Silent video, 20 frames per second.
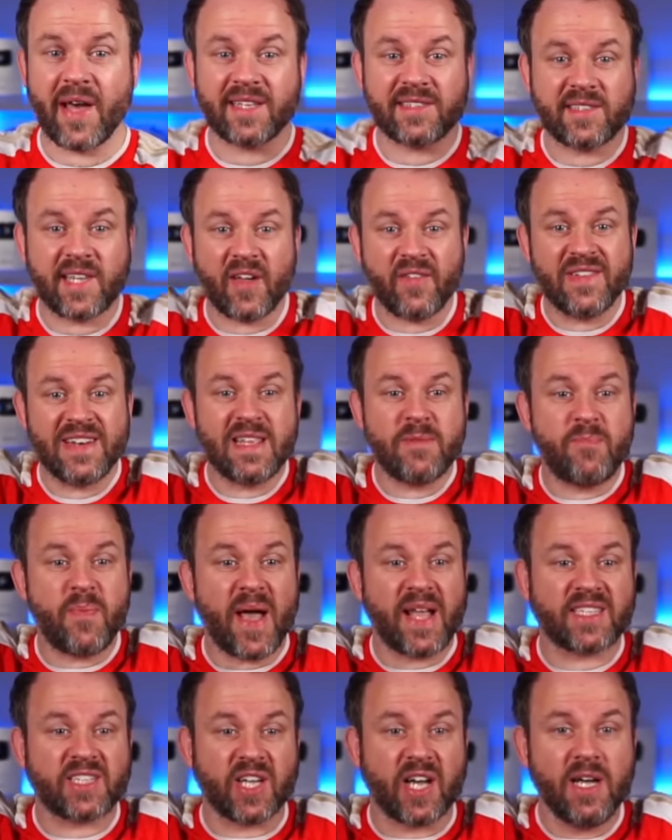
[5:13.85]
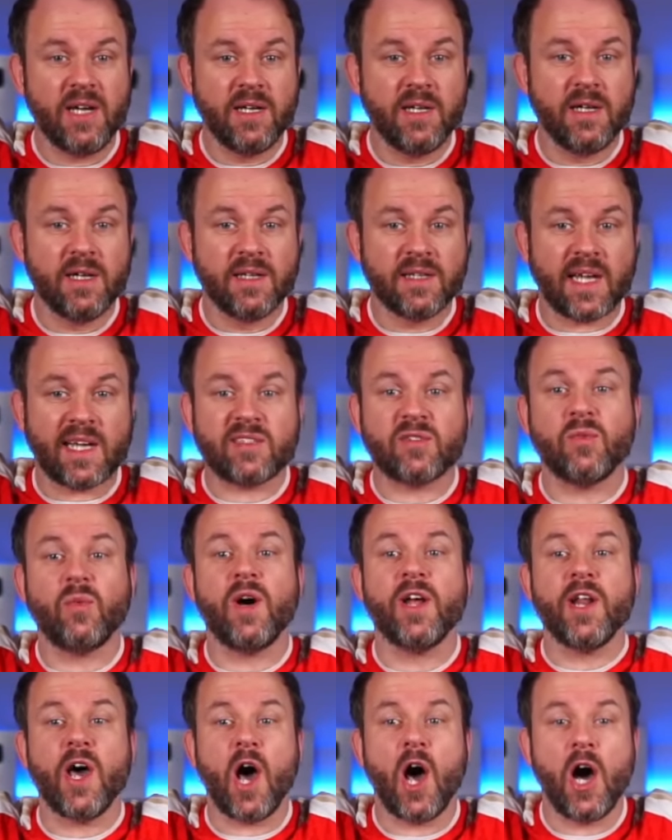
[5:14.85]
that's definitely better. That's
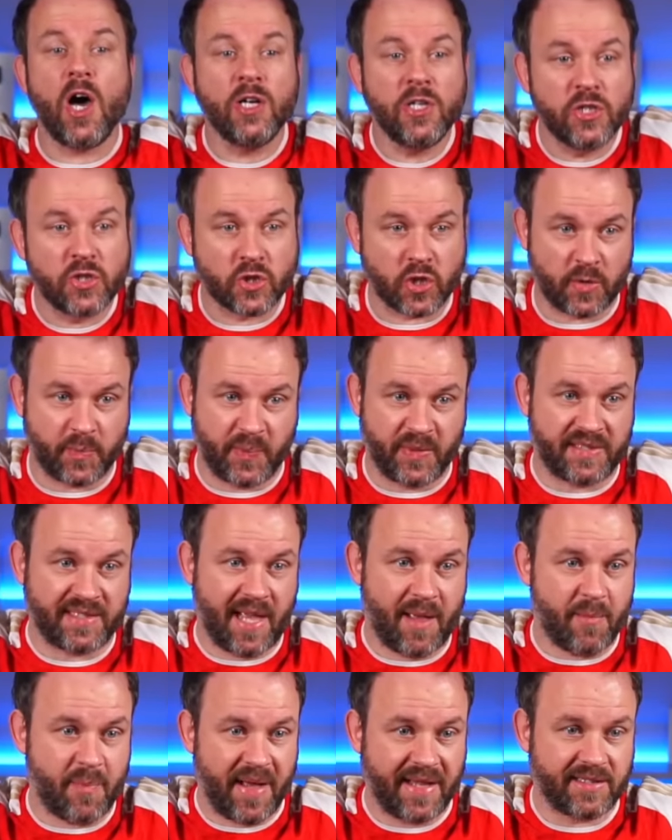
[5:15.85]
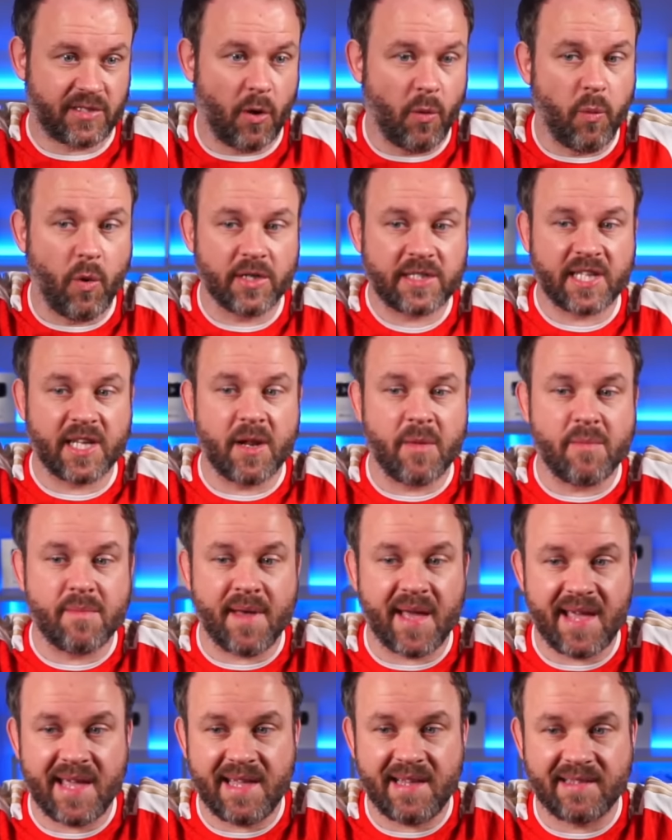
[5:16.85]
100% better. What an
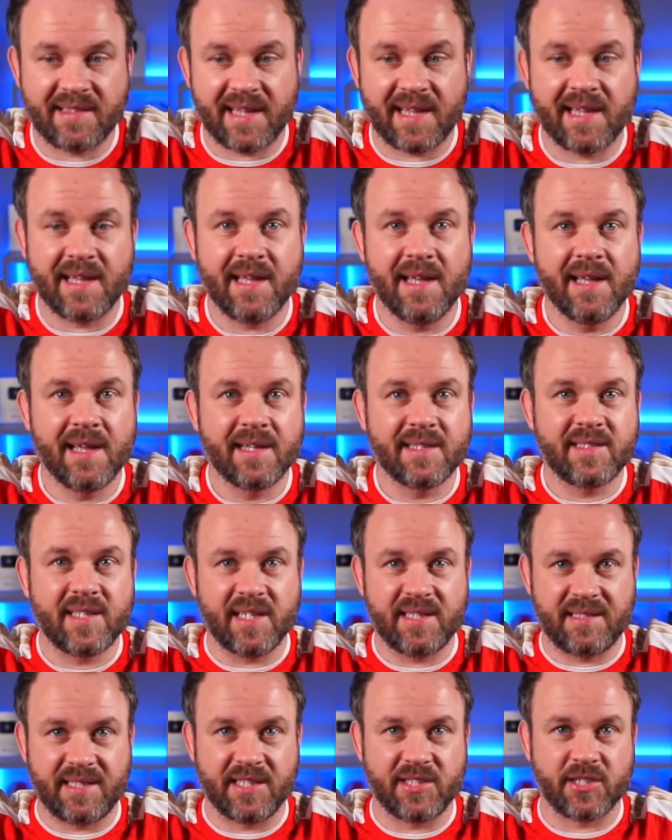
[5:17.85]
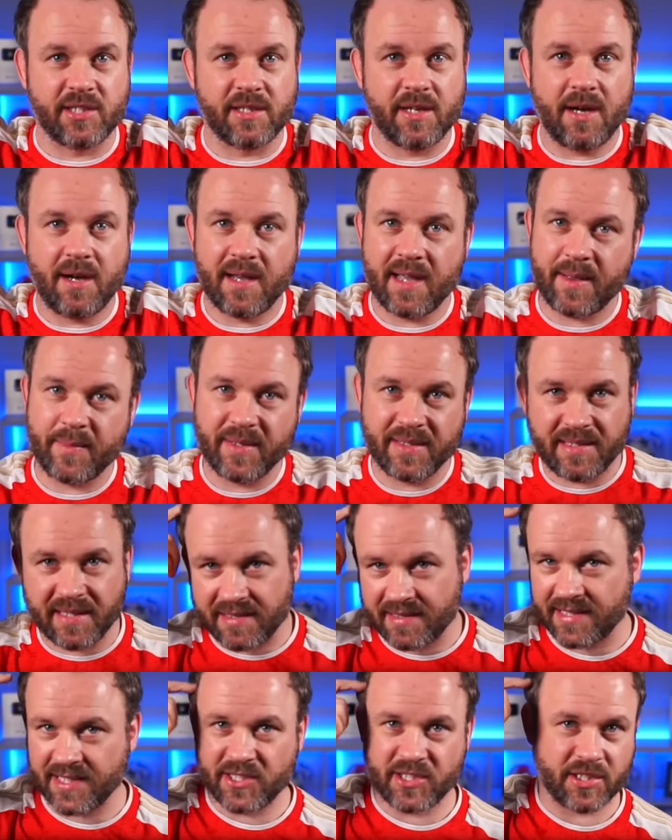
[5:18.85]
amazing decision. I am a
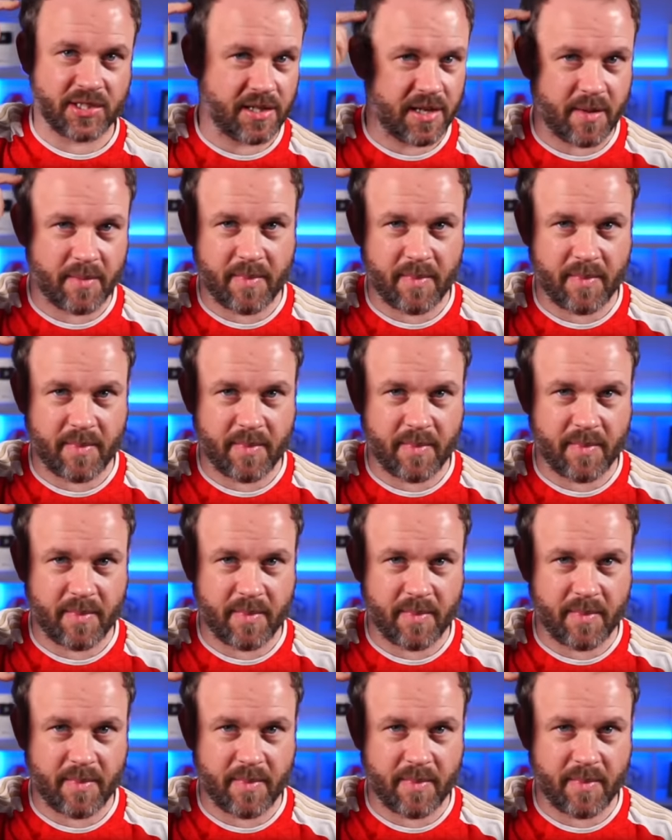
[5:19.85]
decision